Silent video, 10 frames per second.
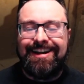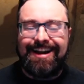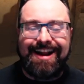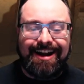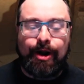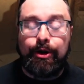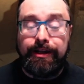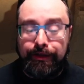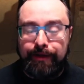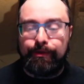Again,
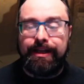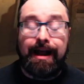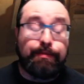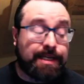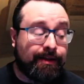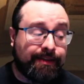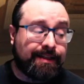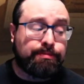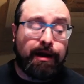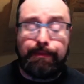Carnelian really helps out in
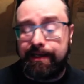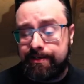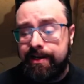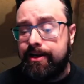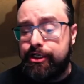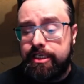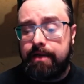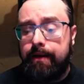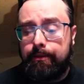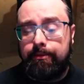that spot because she's
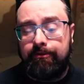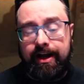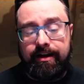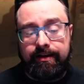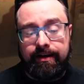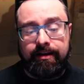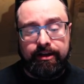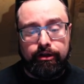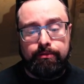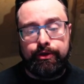going to be able to provide
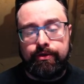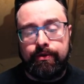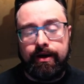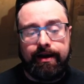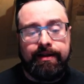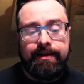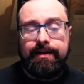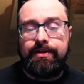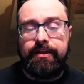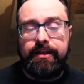unkillable to
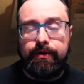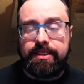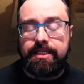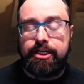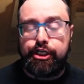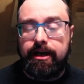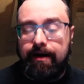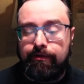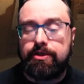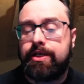the units that she
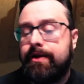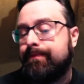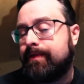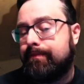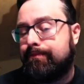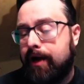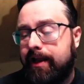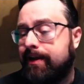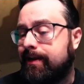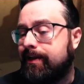covers,
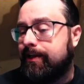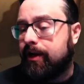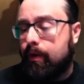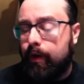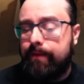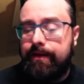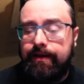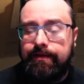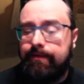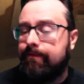but you're going to want to
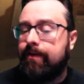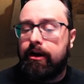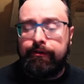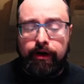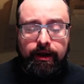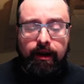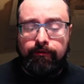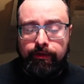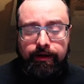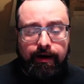be very, very
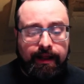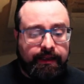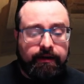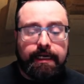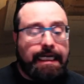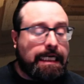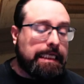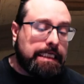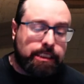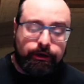careful there. I think you're going to need at
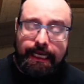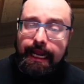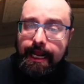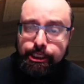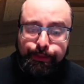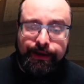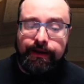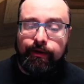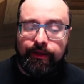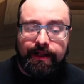least 30k
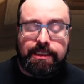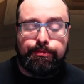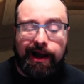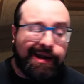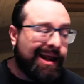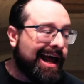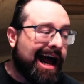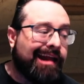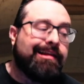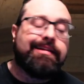HP on that spot.
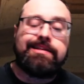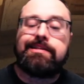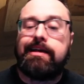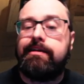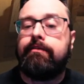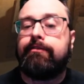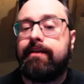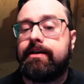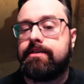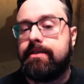I think this is ideal for
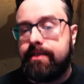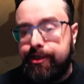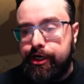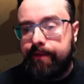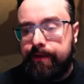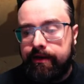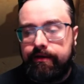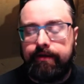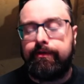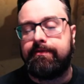like a CC
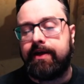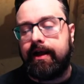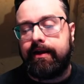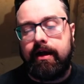champion. If you've got